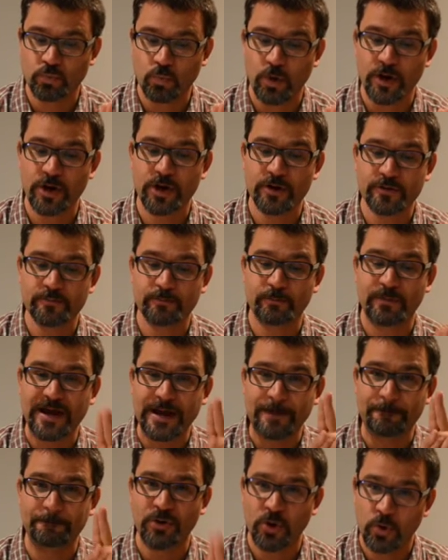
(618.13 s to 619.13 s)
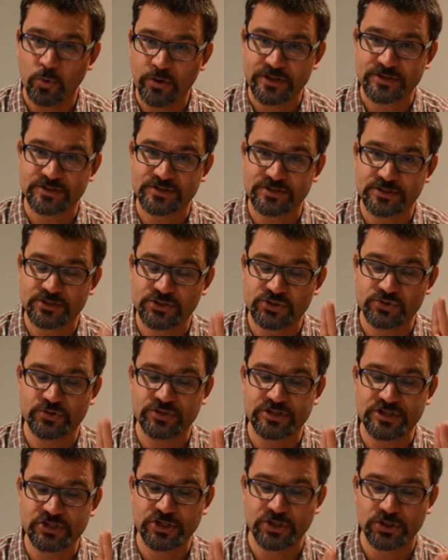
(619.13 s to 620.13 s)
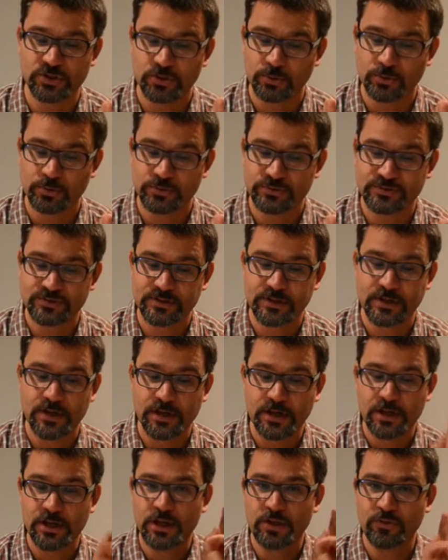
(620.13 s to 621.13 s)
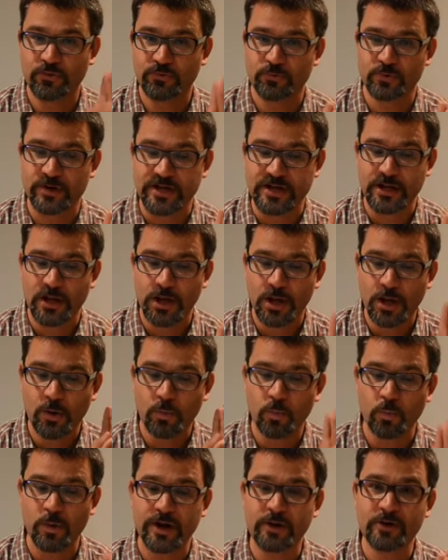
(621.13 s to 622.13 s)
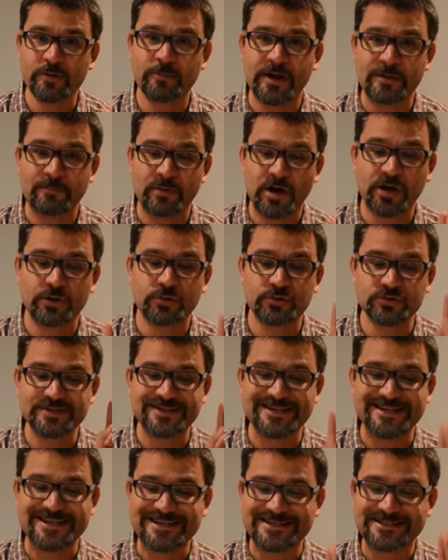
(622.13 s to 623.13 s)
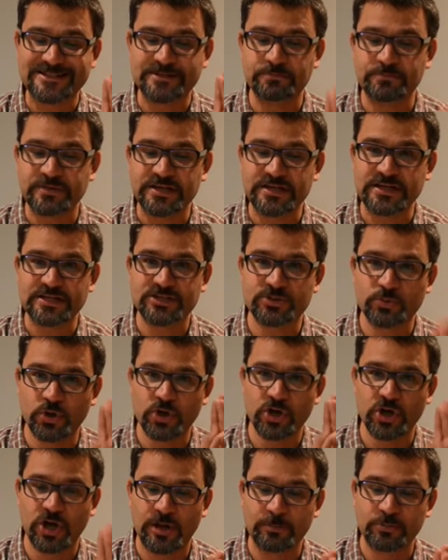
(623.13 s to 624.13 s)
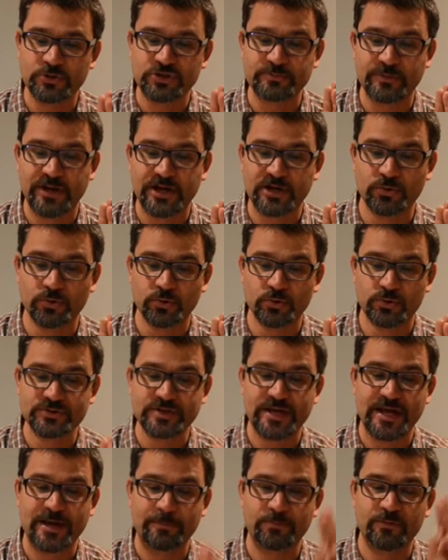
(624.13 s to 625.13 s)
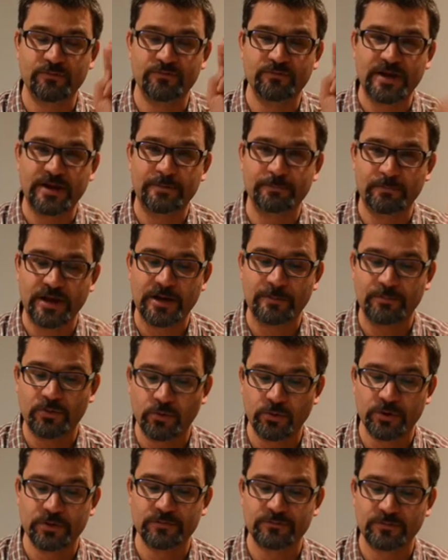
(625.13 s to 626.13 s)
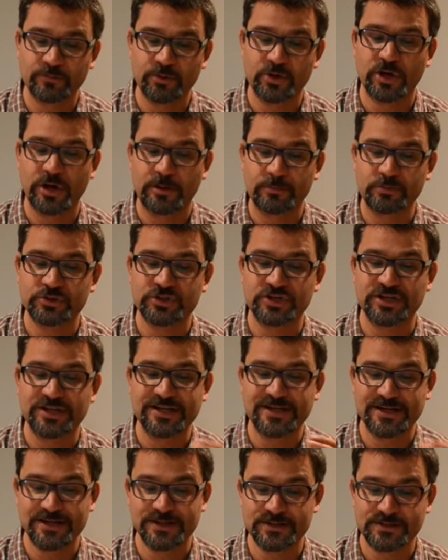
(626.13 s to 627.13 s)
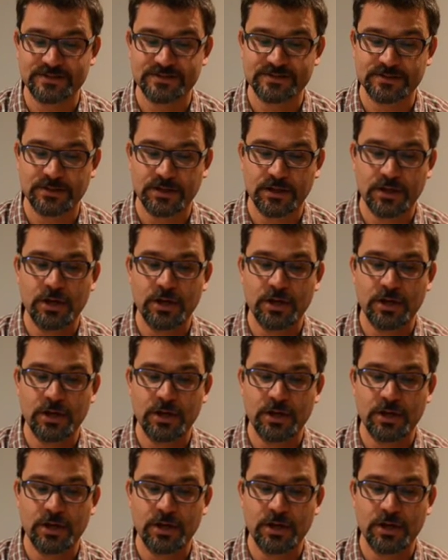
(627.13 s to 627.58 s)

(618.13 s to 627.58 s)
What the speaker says: What are my opponent's strategic goals? 3. Where do my models need to be to accomplish my goals and prevent my opponent from accomplishing his?